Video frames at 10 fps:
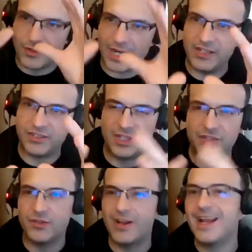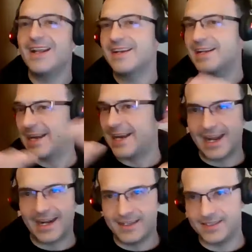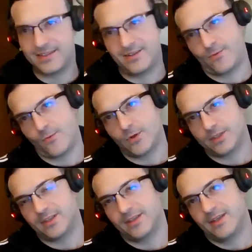organization, regardless what